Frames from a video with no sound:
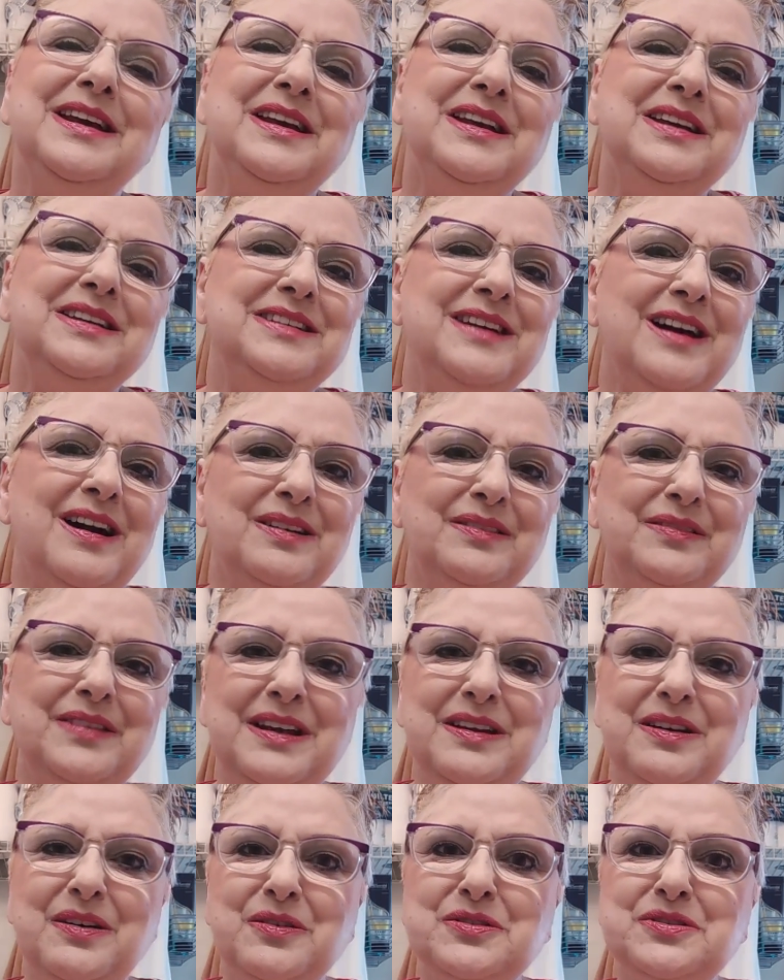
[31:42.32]
And
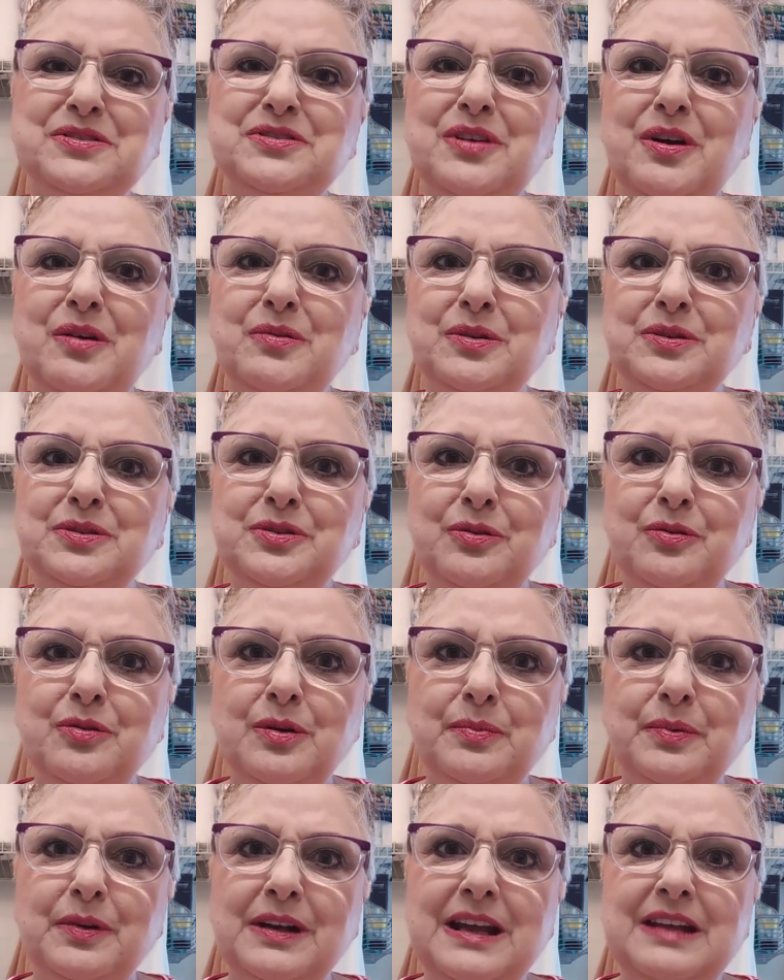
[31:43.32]
y'all, they are so
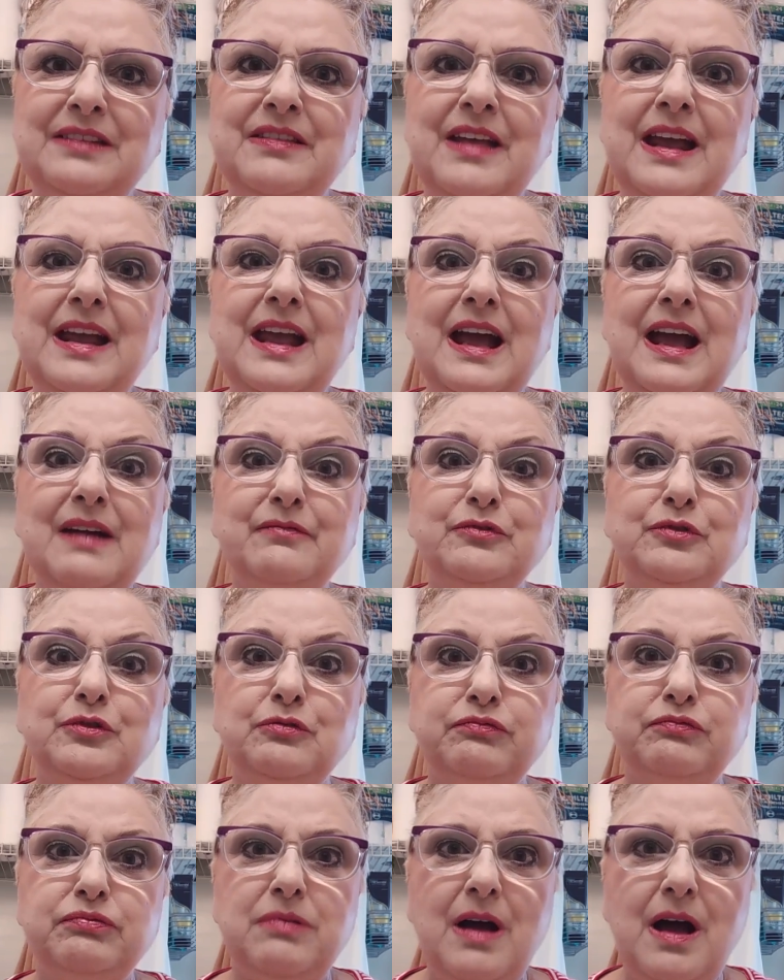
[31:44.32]
adorable. And they
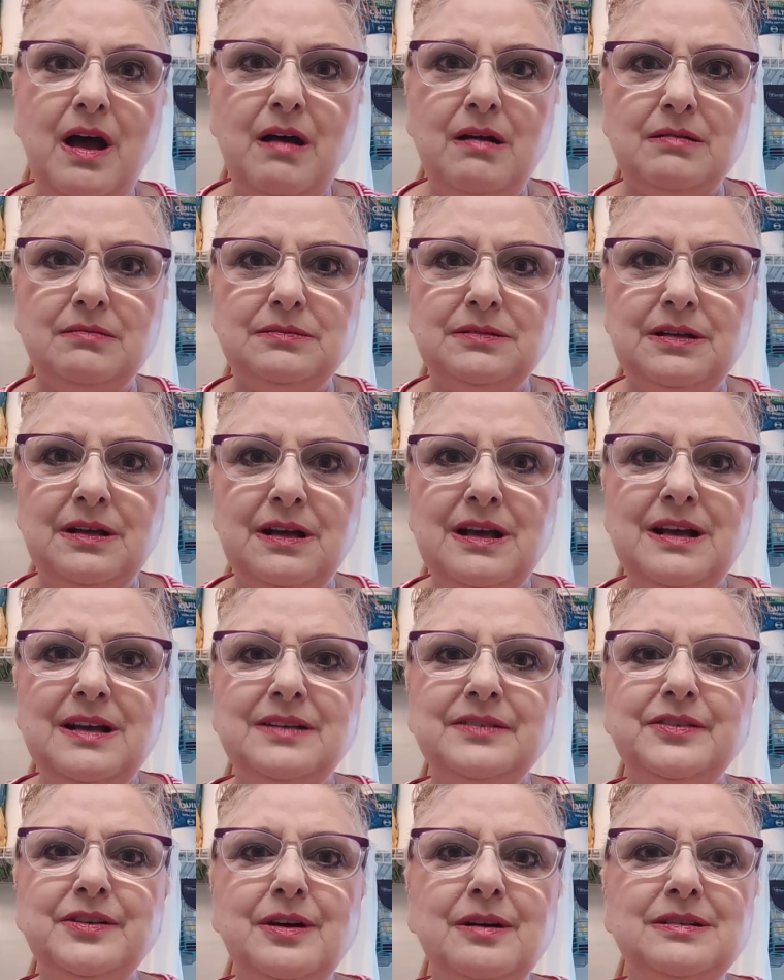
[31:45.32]
have
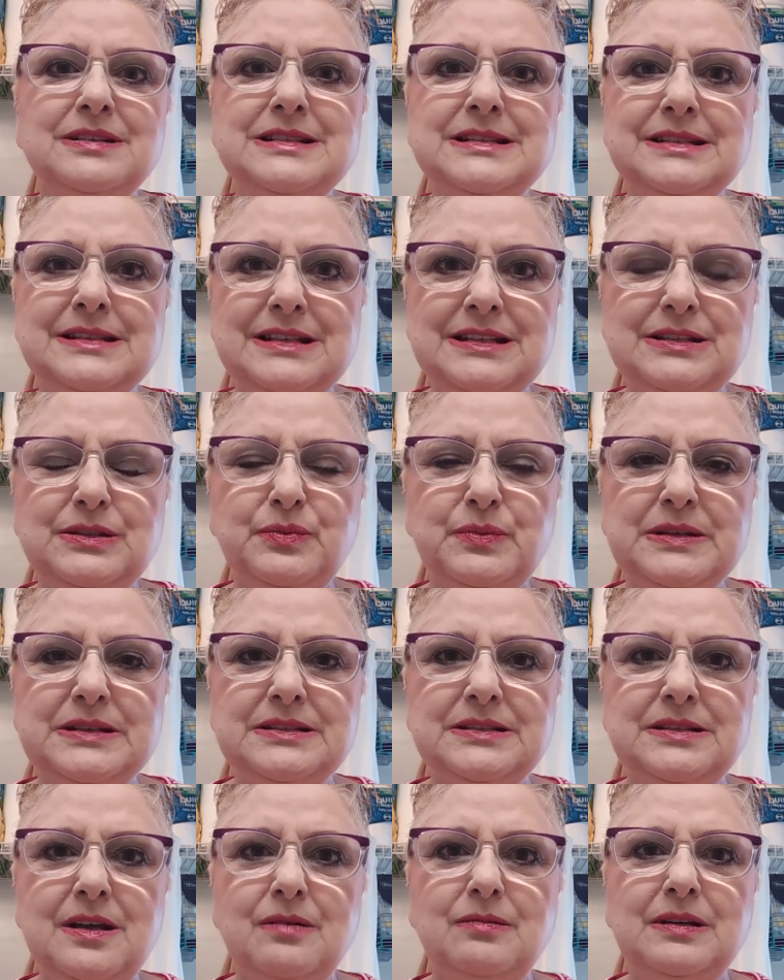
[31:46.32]
grown. They're only
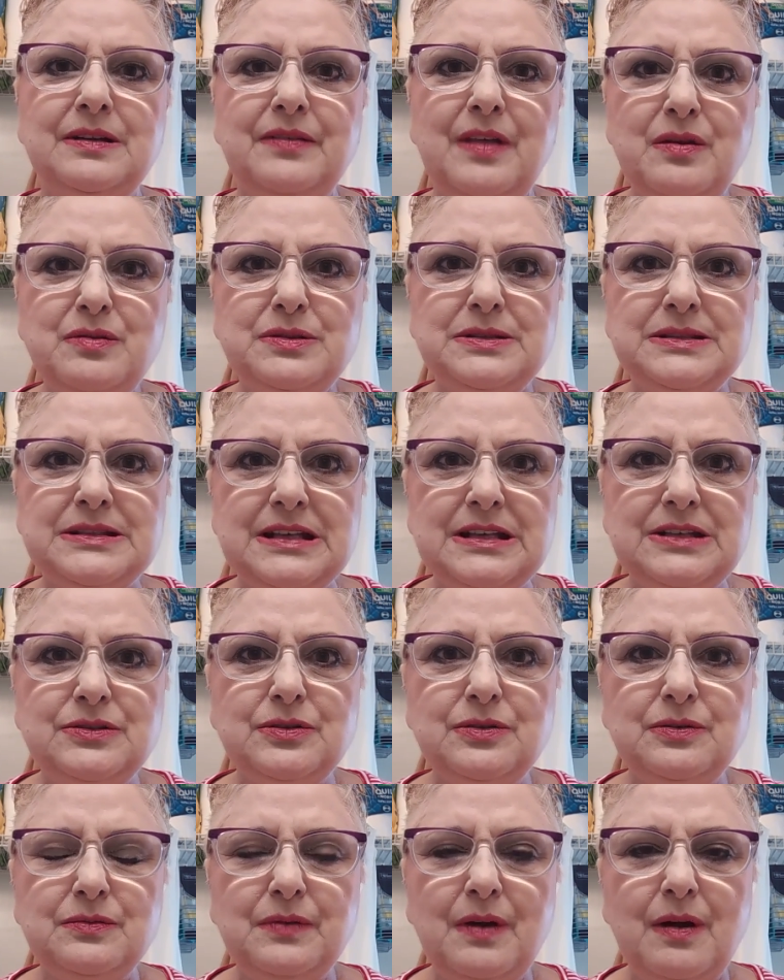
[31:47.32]
six weeks old. And those
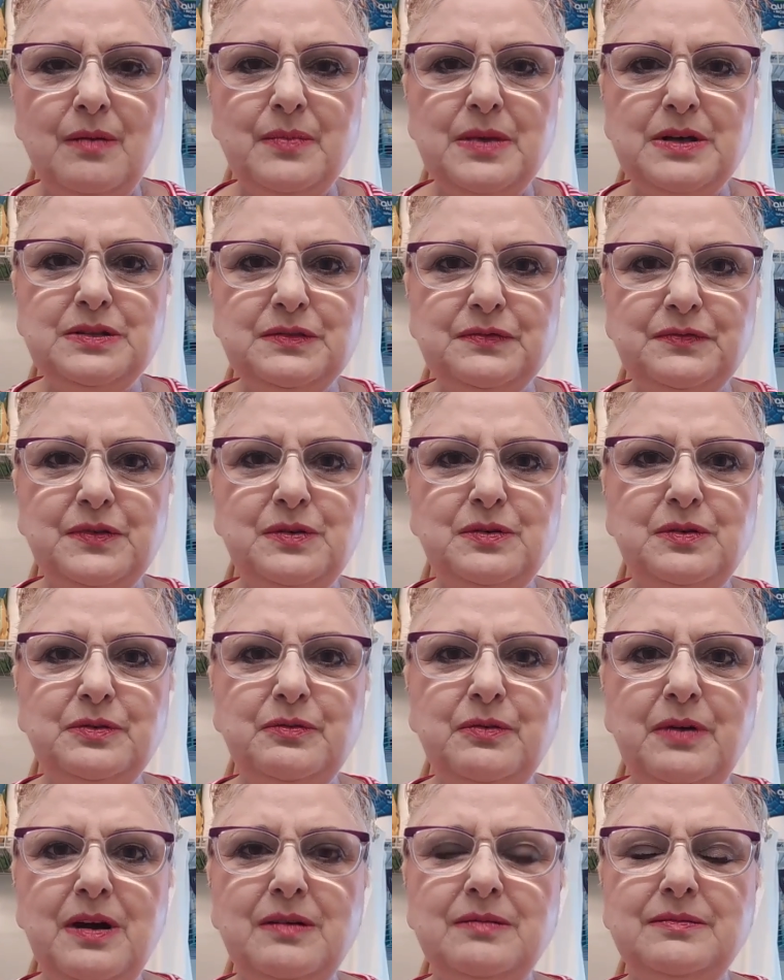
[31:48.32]
things are almost
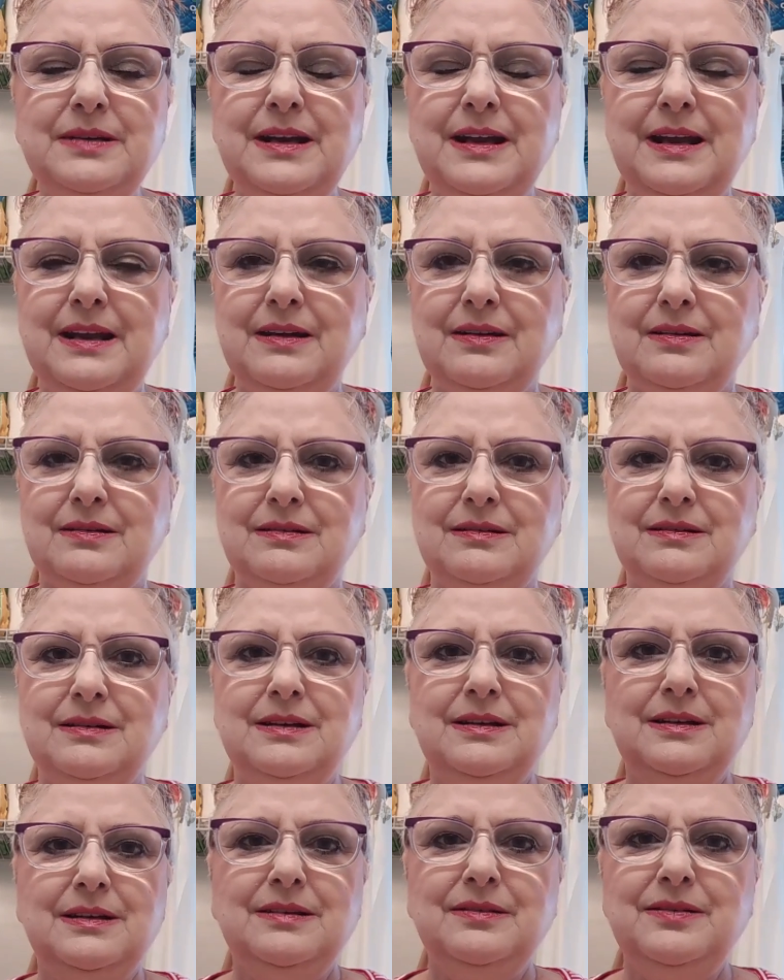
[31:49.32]
full grown
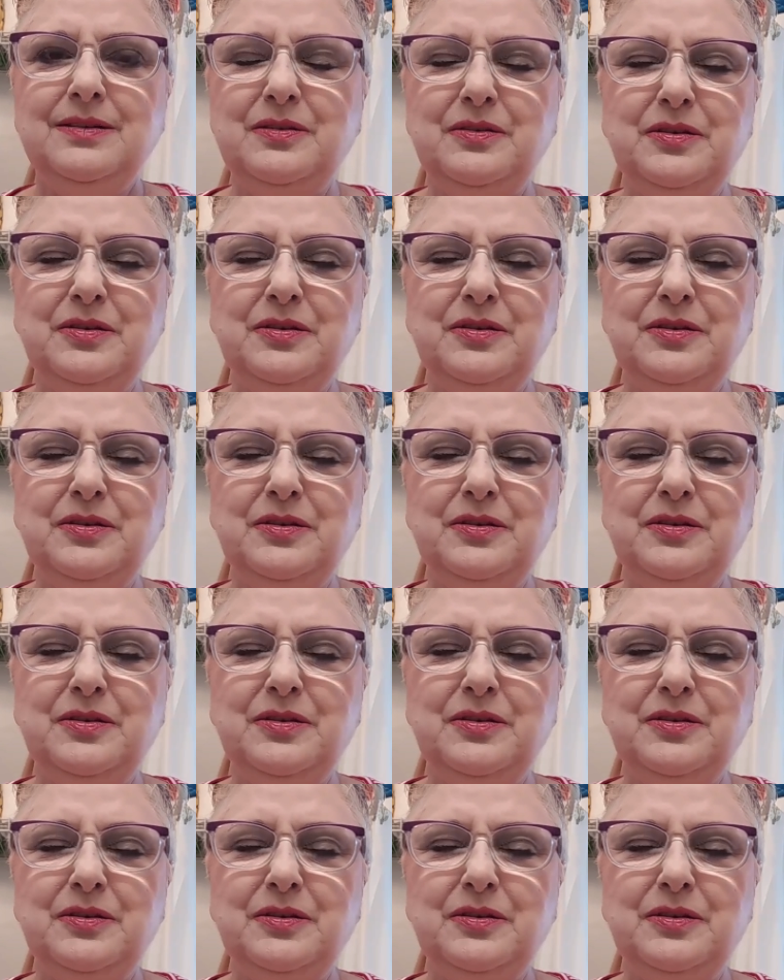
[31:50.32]
now.